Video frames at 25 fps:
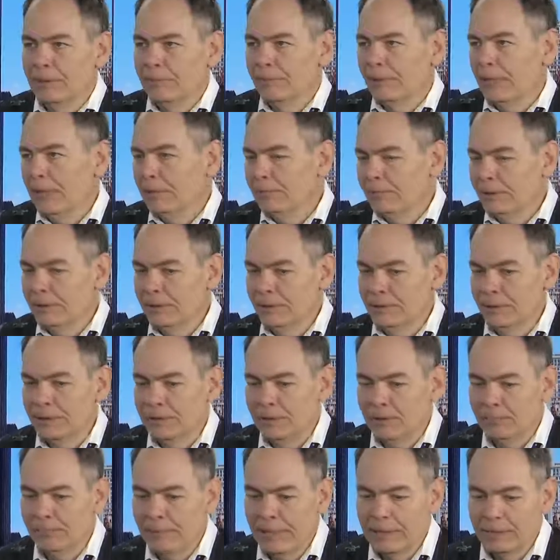and problems in the
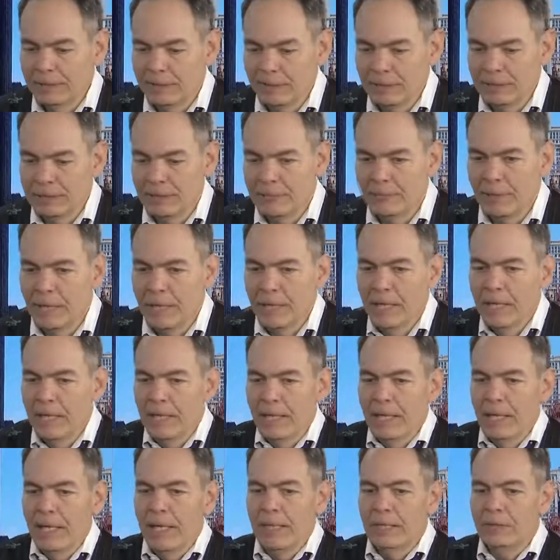central bank system,
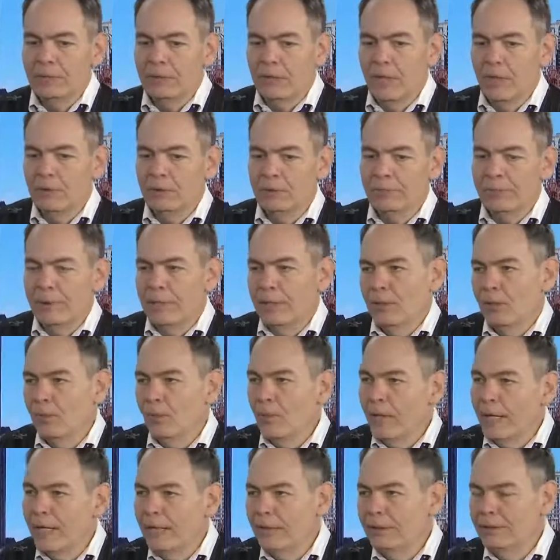it's always been a
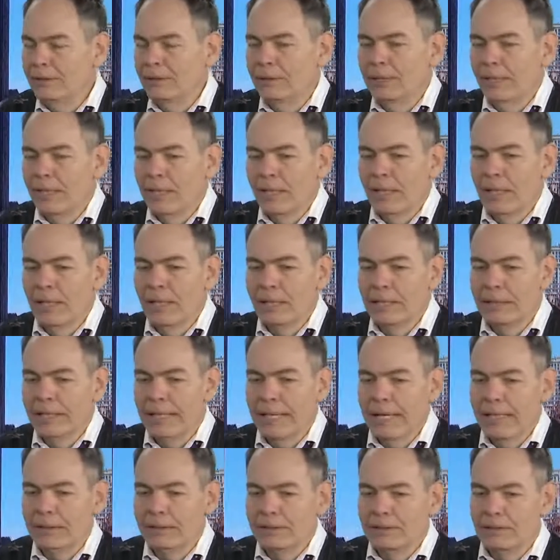race
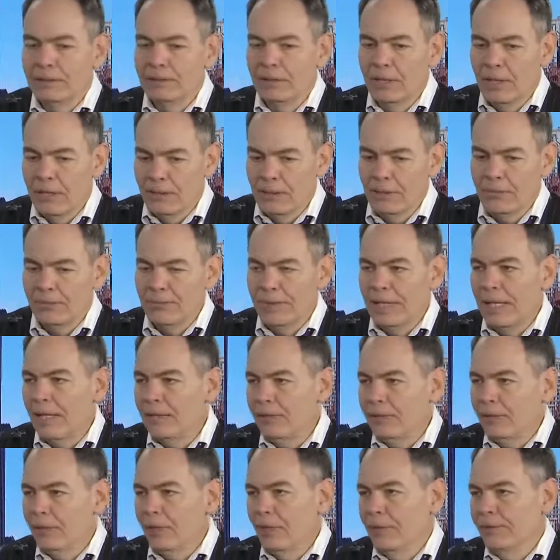against the
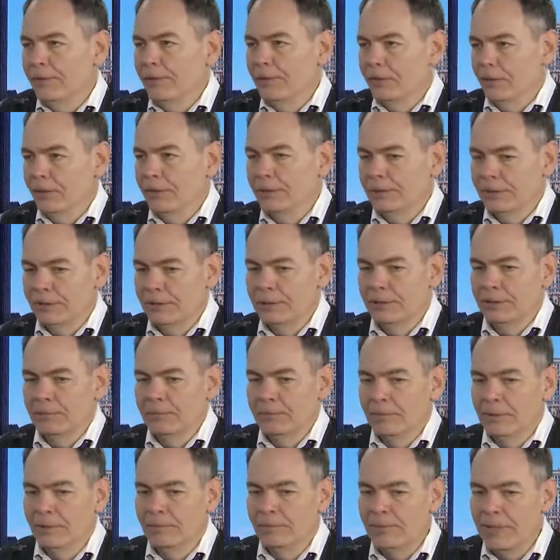failure of the current
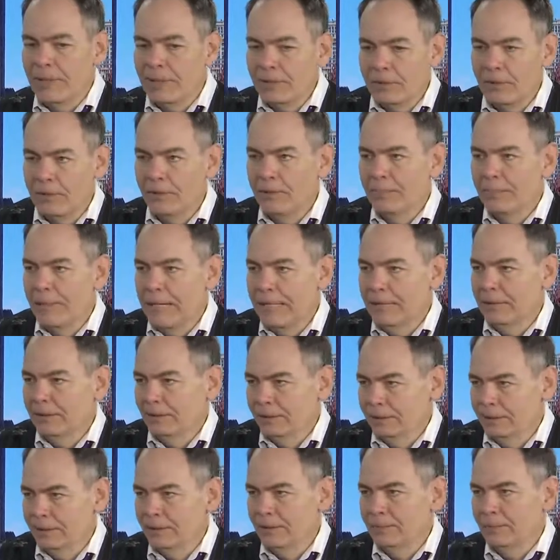system, the failure of the
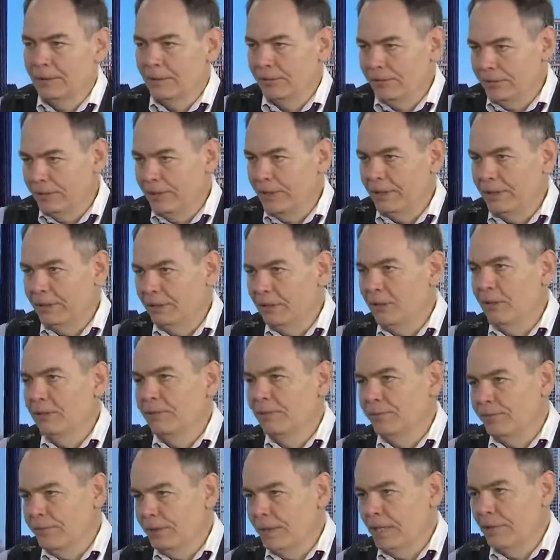banking system, and the failure
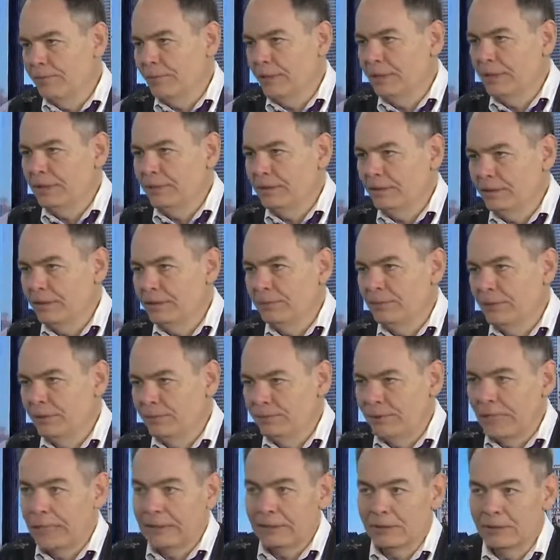of the fiat money system and
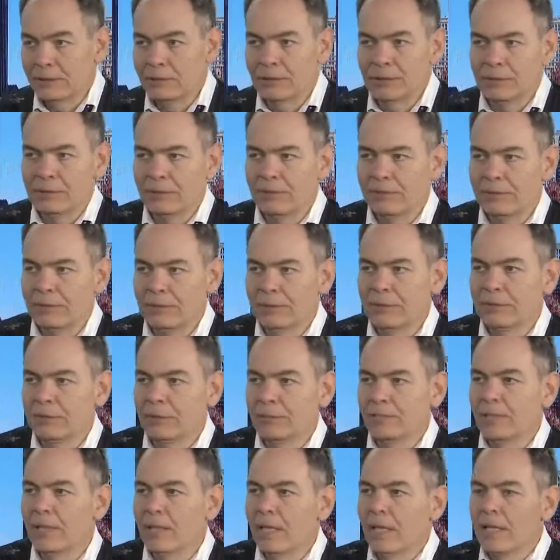the fractional reserve
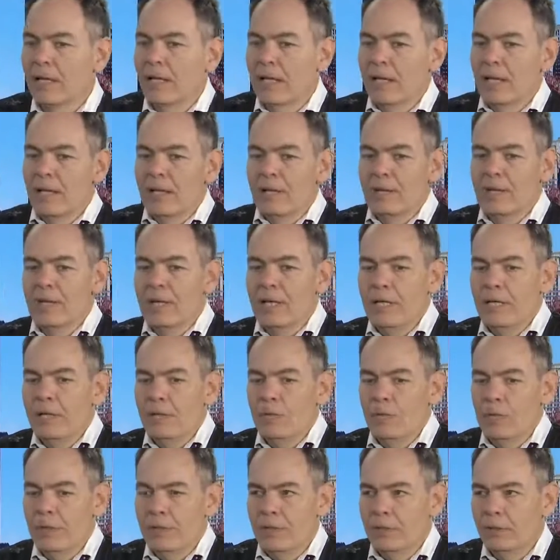system.
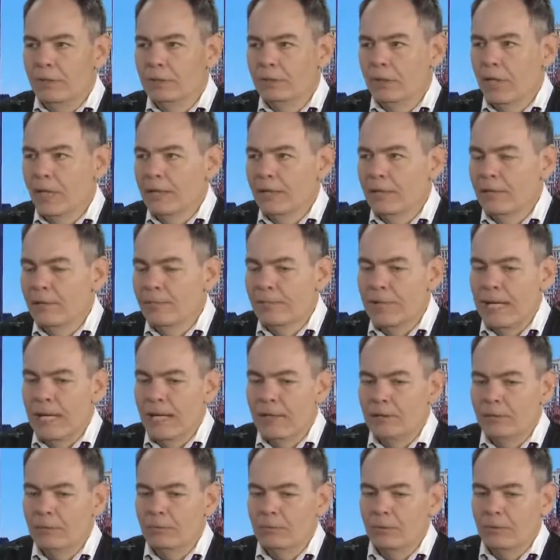What you're talking
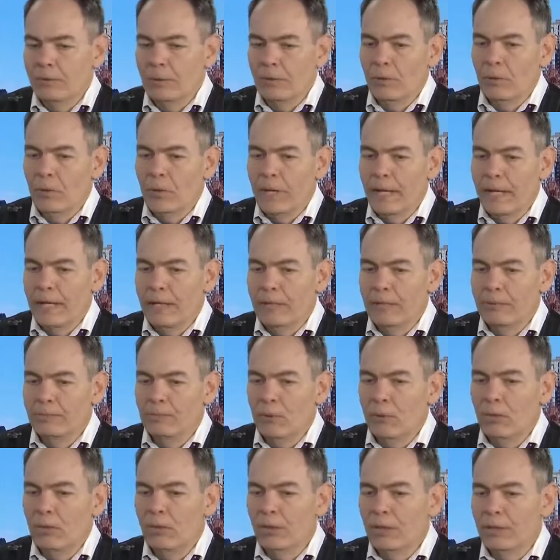about would require
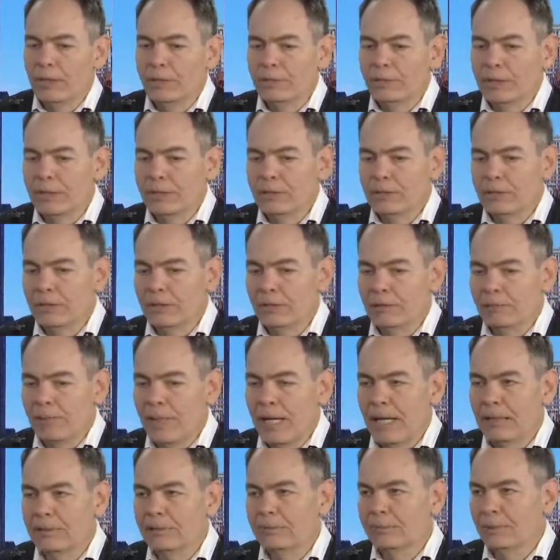more organization that's
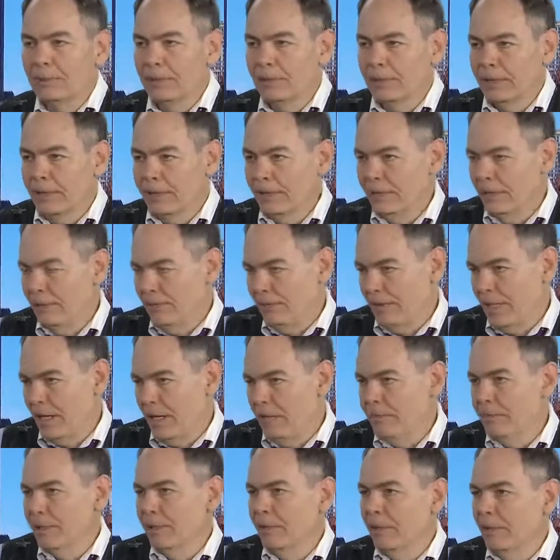possible in an
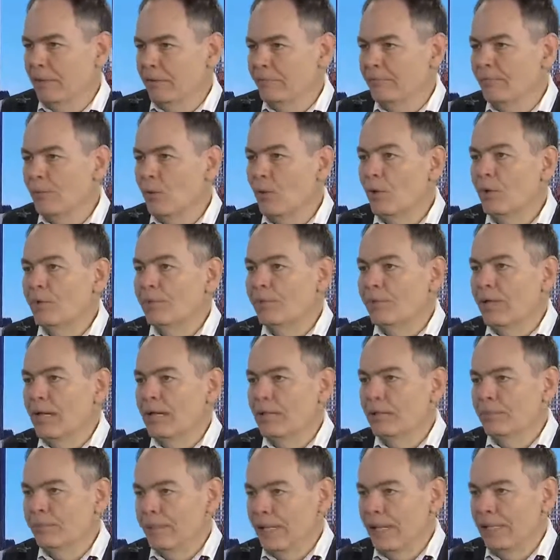environment of more
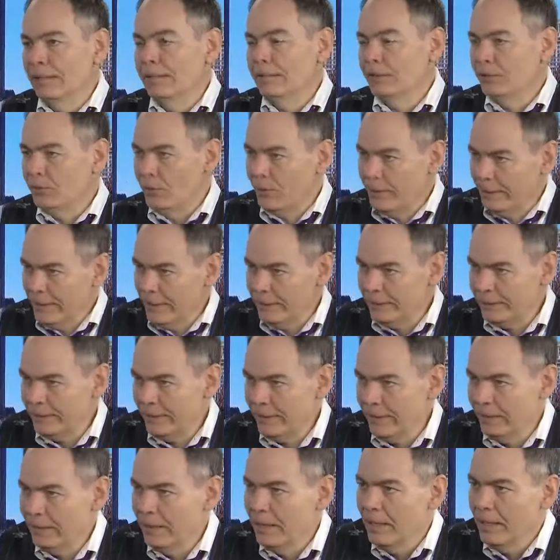failing banks. In
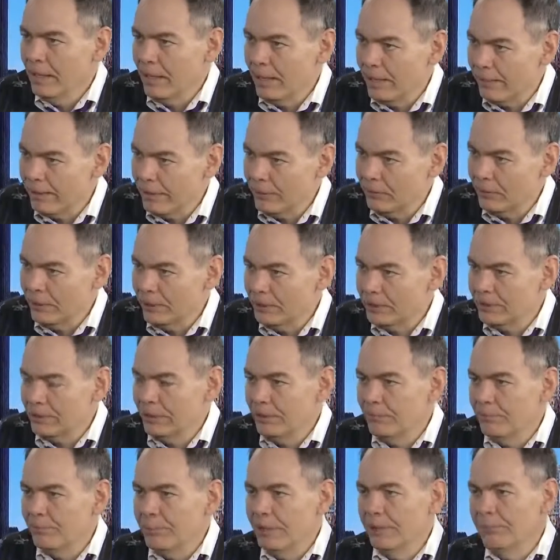2018, I think we're going to
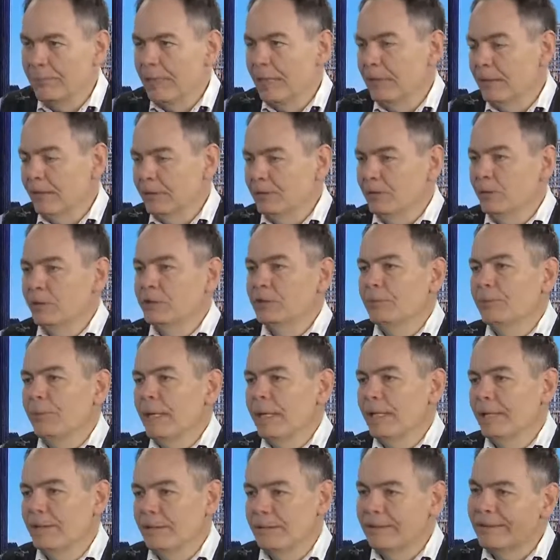see a big bank like Deutsche
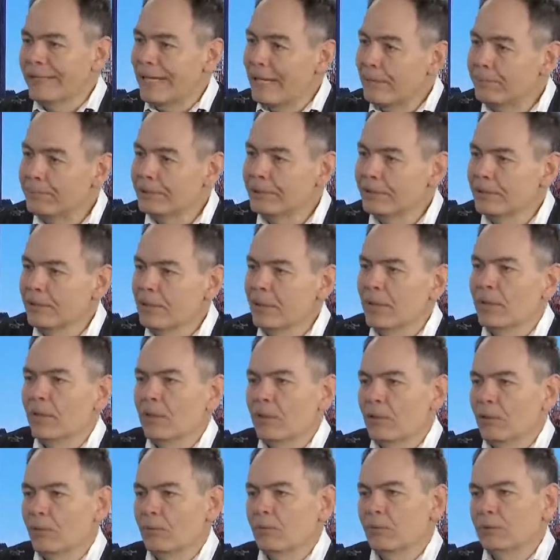Bank collapse,
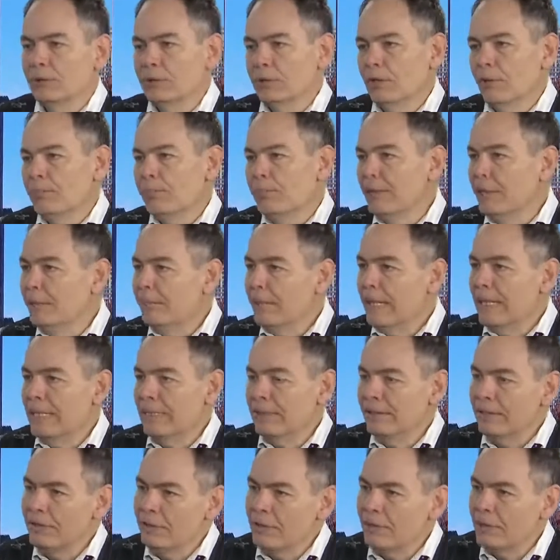or some big
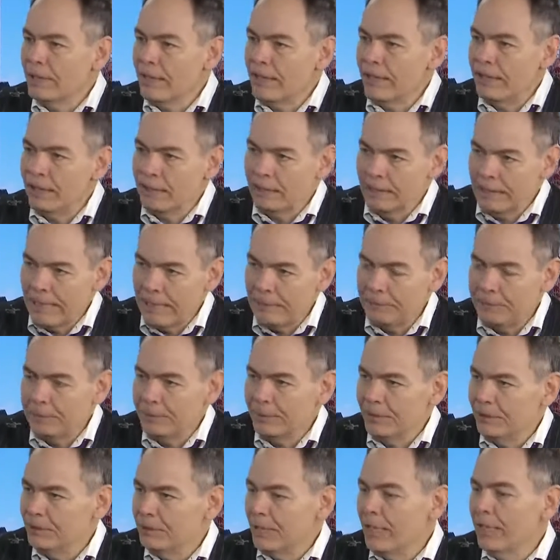bank in the UK collapse,
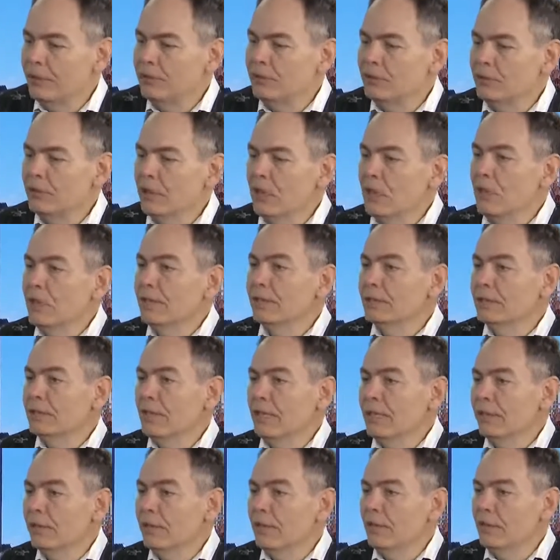because as you know, and as
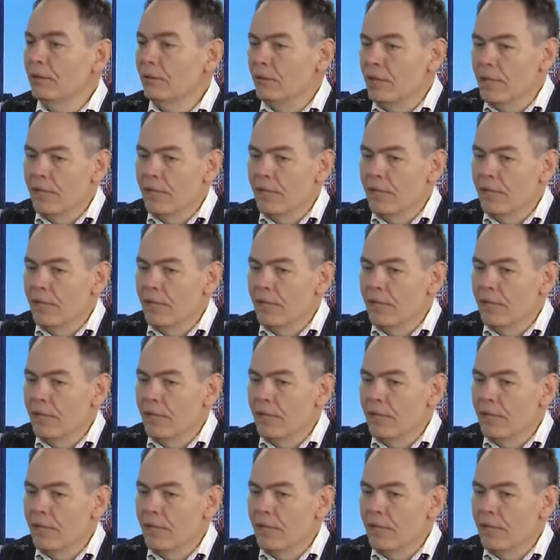I know,